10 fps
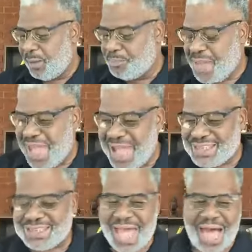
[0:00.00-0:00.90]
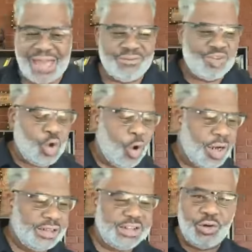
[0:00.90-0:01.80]
bedside,
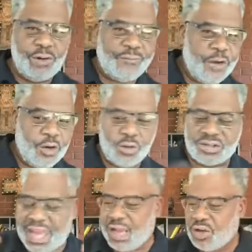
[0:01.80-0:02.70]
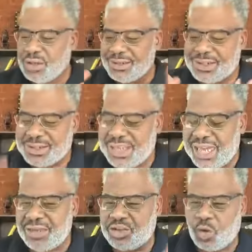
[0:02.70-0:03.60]
going doing funerals. They don't
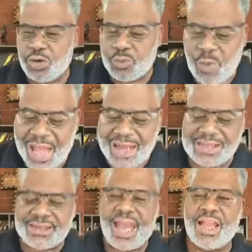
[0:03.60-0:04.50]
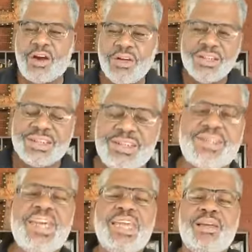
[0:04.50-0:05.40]
see doing weddings. They don't
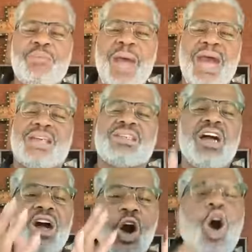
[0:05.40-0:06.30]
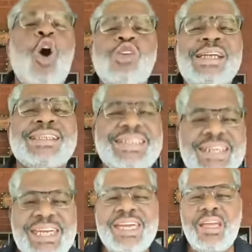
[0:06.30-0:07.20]
see the pastor on his
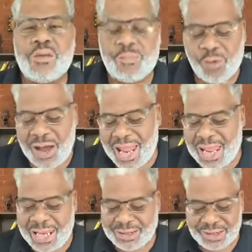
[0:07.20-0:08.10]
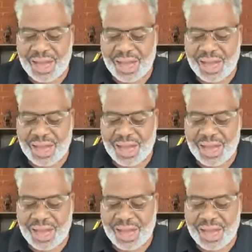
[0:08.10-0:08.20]
knees praying to